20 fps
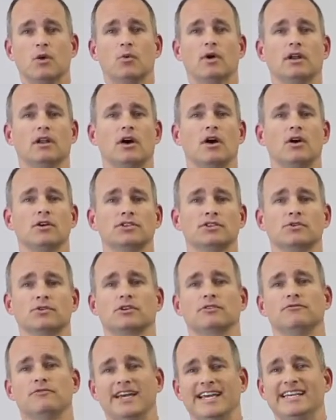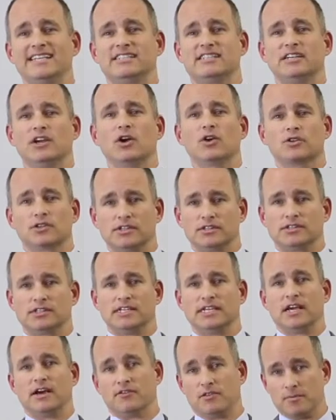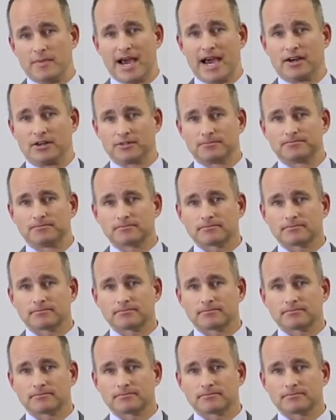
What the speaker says: while also conveys the urgency of the matter.